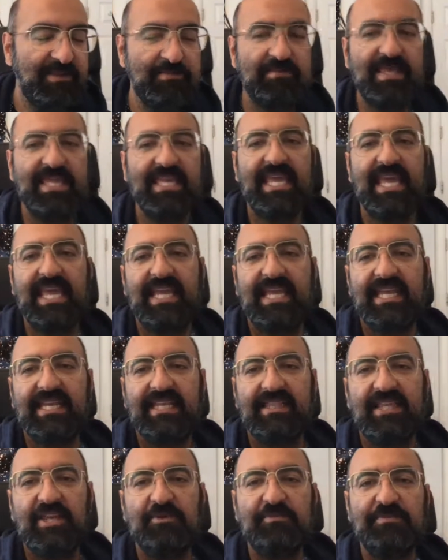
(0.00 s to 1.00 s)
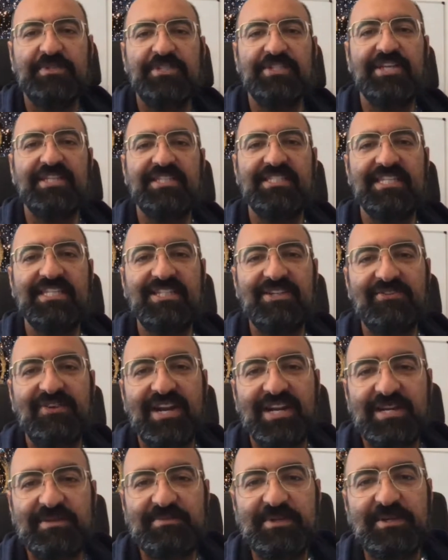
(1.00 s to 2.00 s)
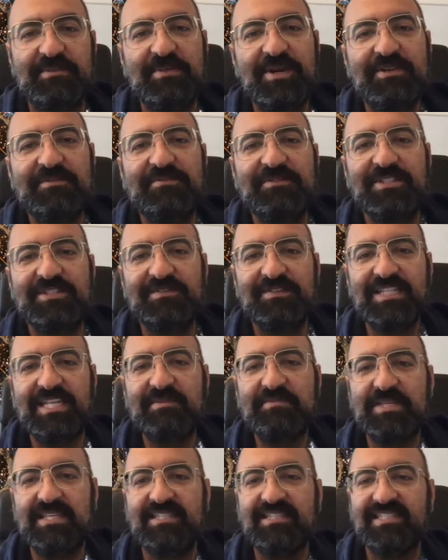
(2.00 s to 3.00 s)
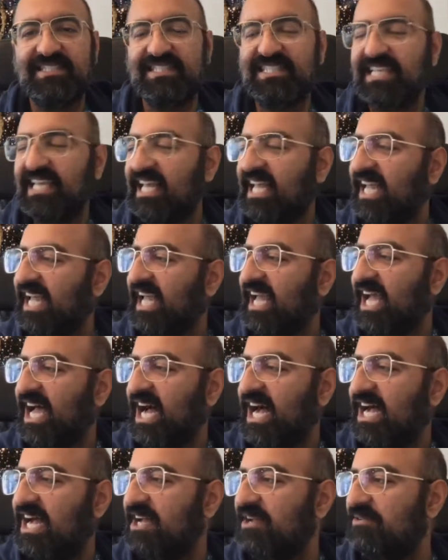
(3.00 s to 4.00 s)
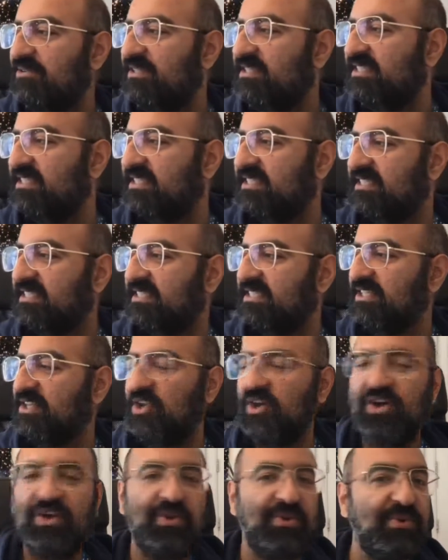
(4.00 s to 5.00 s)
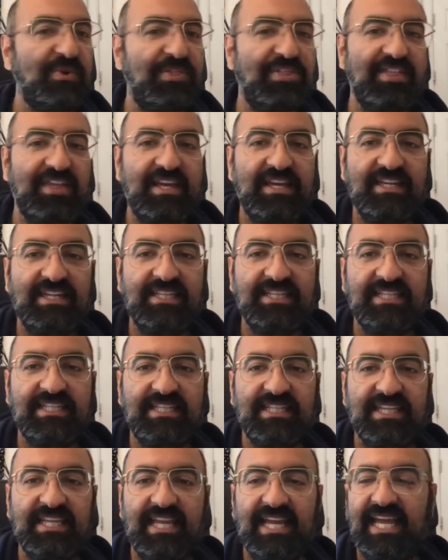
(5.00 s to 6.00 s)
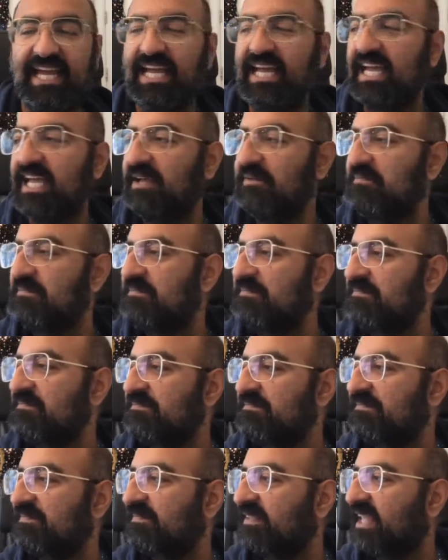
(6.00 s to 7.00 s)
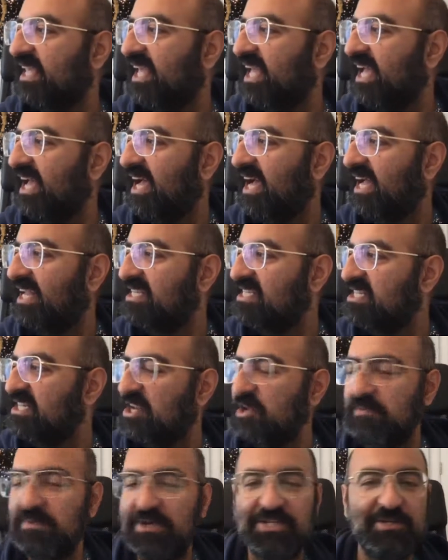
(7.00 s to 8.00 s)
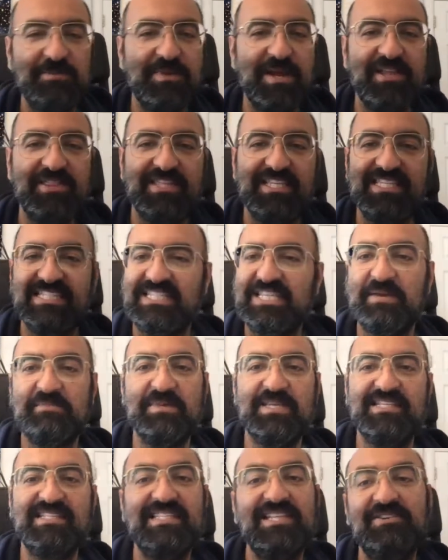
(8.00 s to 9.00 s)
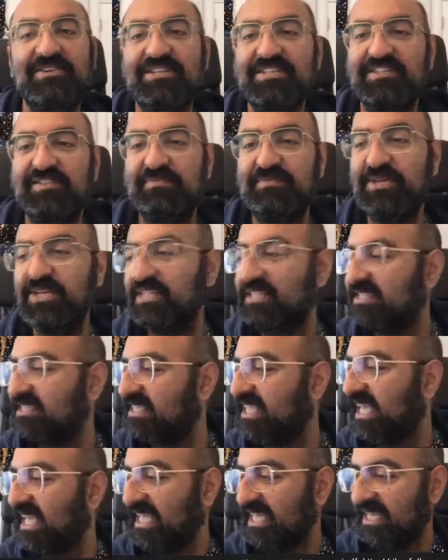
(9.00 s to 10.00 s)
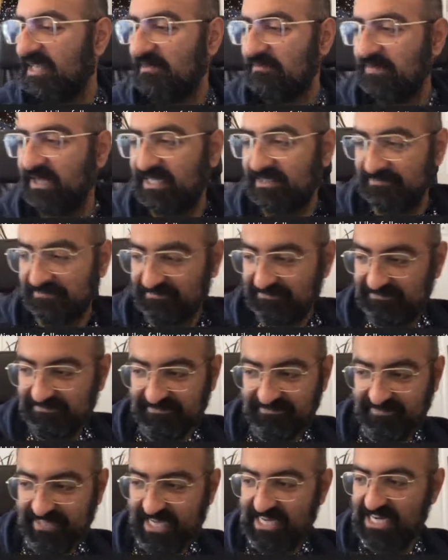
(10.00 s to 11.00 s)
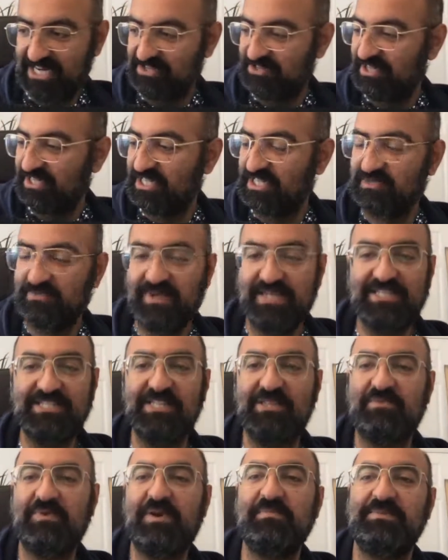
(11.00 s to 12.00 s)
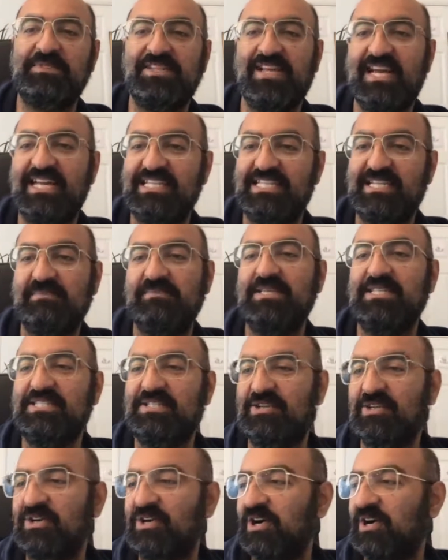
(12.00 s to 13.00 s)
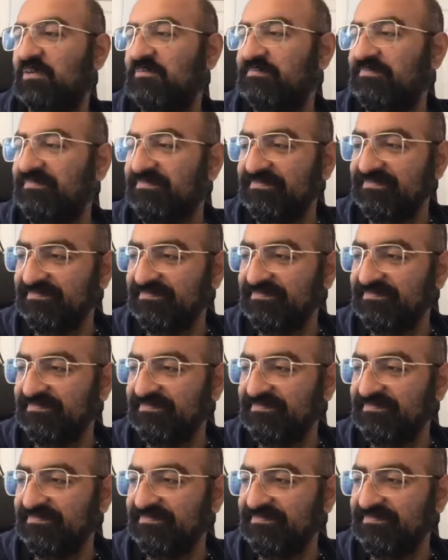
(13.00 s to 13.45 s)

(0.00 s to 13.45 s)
me getting the opportunity to write the book Mindfulness for Dummies. I was not an author. Um, I didn't know much about these dummies series of books, but I literally just went to the website dummies.com,